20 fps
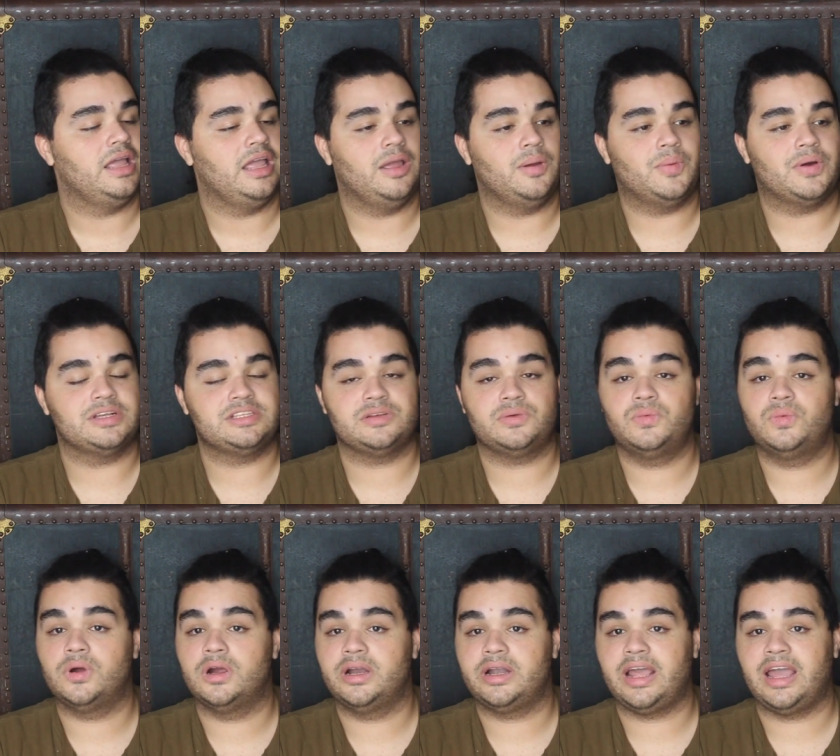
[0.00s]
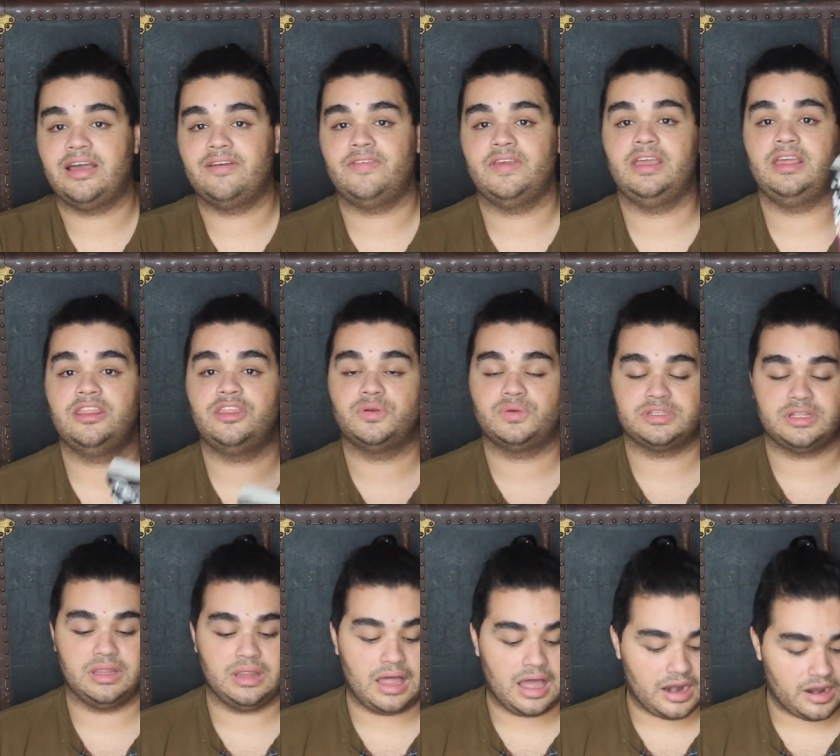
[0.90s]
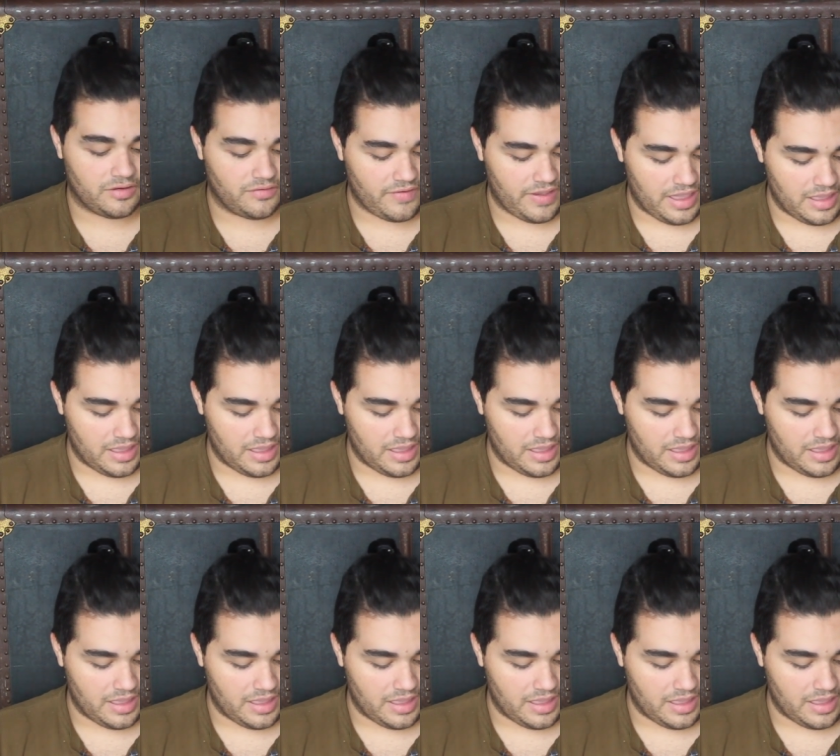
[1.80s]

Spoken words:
It wasn't word heavy. There was a lot of